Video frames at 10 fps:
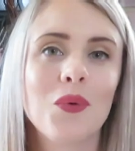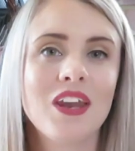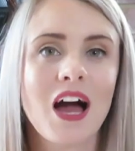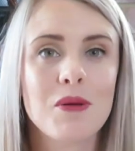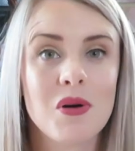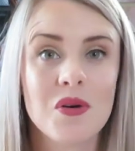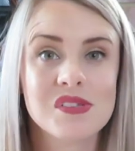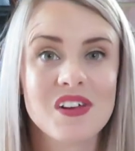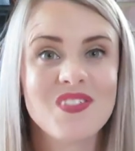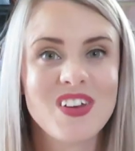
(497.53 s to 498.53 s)
when I
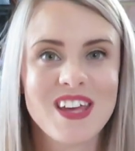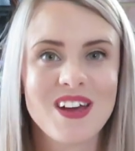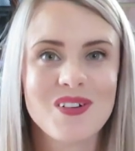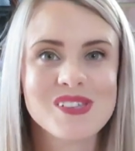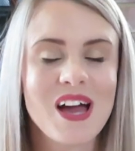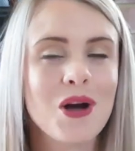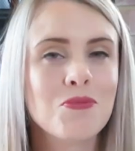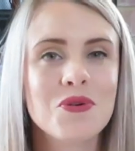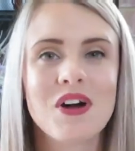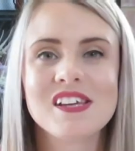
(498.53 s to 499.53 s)
post videos. I
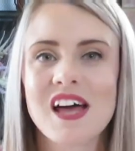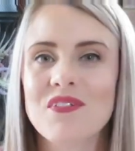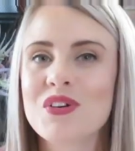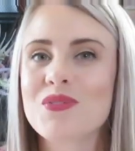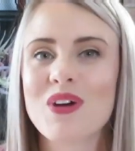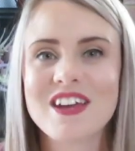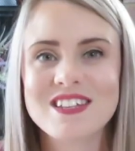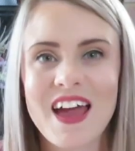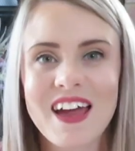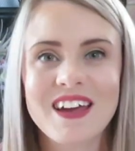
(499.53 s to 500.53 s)
hope you guys have a
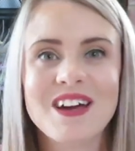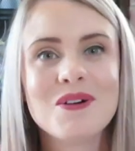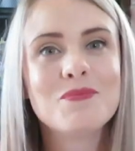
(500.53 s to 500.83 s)
great day.